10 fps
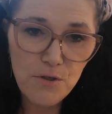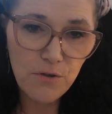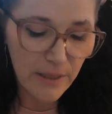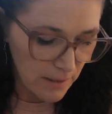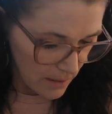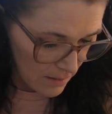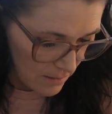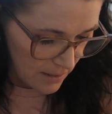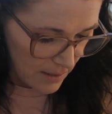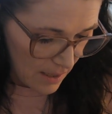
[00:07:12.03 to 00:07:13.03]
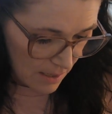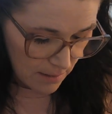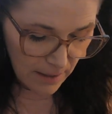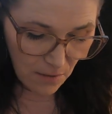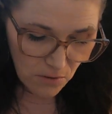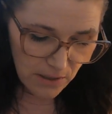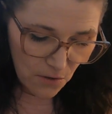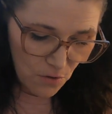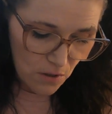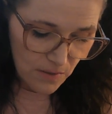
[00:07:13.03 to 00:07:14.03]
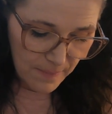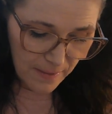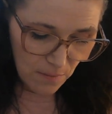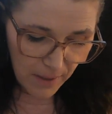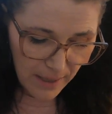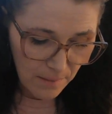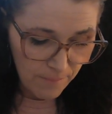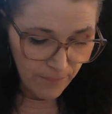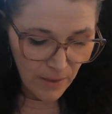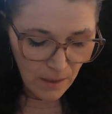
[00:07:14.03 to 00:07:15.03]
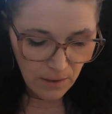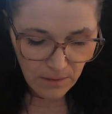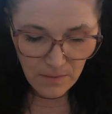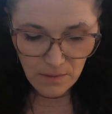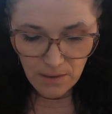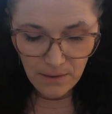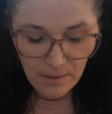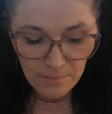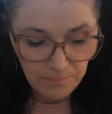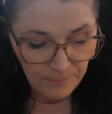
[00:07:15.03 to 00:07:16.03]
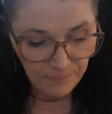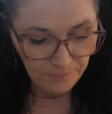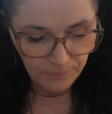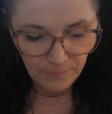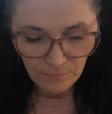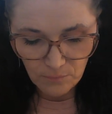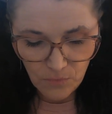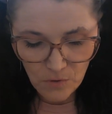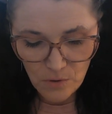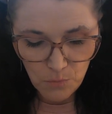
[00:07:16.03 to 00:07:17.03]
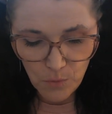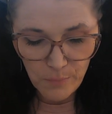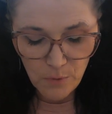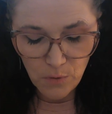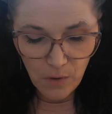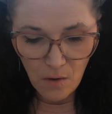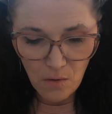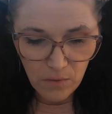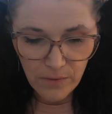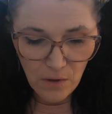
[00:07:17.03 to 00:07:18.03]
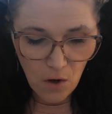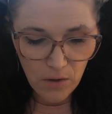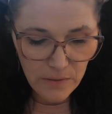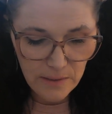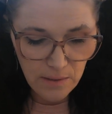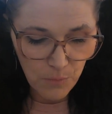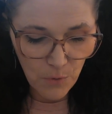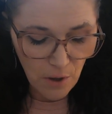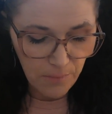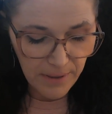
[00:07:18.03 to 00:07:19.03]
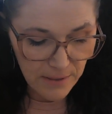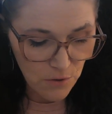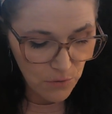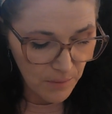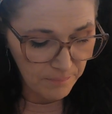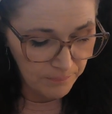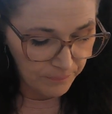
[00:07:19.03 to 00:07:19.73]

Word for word: doing the, the uh, Celtic cross, by the way. Um, so we'll pull all the cards and then we'll go into them.